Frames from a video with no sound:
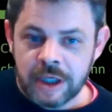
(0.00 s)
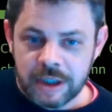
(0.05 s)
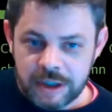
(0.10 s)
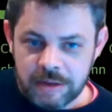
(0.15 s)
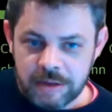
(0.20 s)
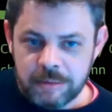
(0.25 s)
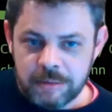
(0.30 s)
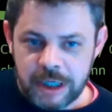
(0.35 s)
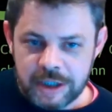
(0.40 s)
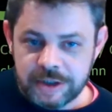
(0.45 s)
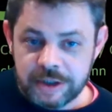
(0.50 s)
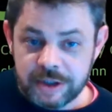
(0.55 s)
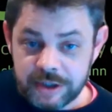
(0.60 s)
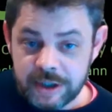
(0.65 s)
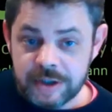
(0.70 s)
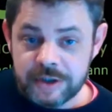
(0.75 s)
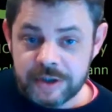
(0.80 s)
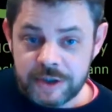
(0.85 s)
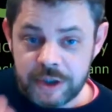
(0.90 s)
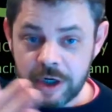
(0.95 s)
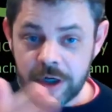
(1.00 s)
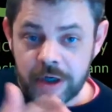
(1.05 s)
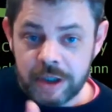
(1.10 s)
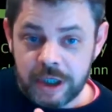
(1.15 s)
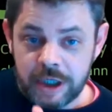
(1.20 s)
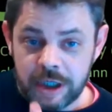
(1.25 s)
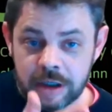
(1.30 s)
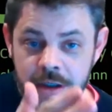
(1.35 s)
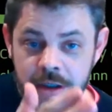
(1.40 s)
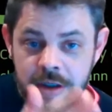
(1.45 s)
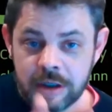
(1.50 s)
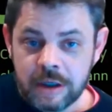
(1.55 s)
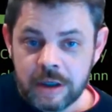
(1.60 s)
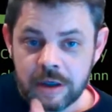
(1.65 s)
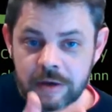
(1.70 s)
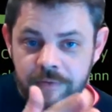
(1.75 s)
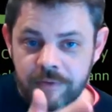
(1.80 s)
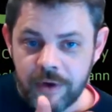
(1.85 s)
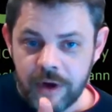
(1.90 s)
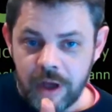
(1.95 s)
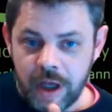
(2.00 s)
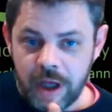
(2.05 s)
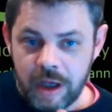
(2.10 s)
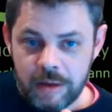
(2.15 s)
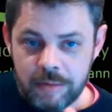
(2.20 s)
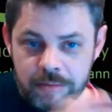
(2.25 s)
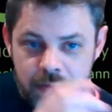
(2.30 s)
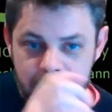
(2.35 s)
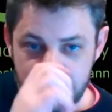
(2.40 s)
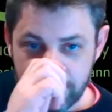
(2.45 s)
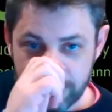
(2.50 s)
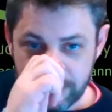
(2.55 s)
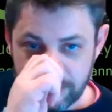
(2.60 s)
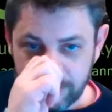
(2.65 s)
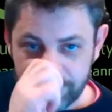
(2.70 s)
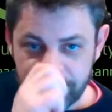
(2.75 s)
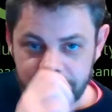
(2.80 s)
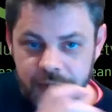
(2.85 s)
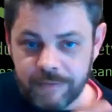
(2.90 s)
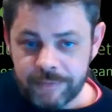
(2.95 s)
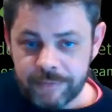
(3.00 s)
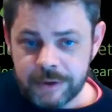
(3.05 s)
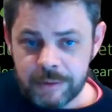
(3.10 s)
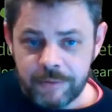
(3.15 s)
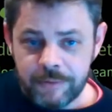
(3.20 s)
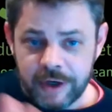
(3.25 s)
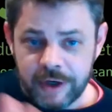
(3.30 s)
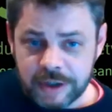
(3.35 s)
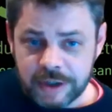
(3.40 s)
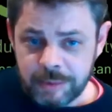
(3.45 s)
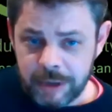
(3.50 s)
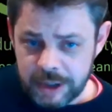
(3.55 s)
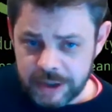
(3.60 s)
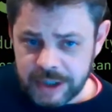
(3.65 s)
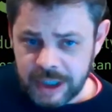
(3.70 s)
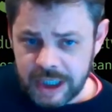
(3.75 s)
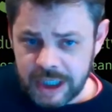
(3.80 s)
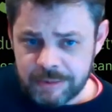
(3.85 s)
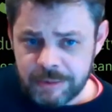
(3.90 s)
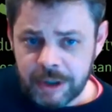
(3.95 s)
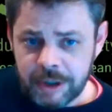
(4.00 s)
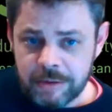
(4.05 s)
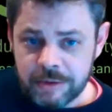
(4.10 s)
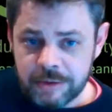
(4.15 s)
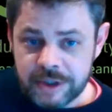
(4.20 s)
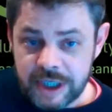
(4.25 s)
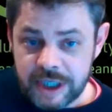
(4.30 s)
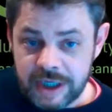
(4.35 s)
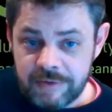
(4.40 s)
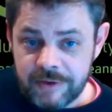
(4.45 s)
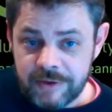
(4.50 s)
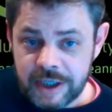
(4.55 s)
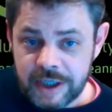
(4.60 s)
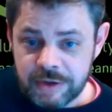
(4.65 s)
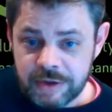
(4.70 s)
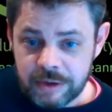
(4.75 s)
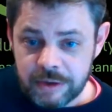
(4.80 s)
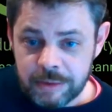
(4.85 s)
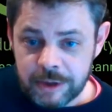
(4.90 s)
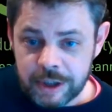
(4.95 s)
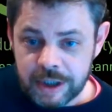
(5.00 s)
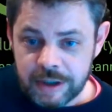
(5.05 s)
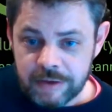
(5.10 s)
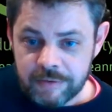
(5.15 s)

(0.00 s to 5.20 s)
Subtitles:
You mentioned this journey from, I forget what the first part, the last part was innovator, I believe.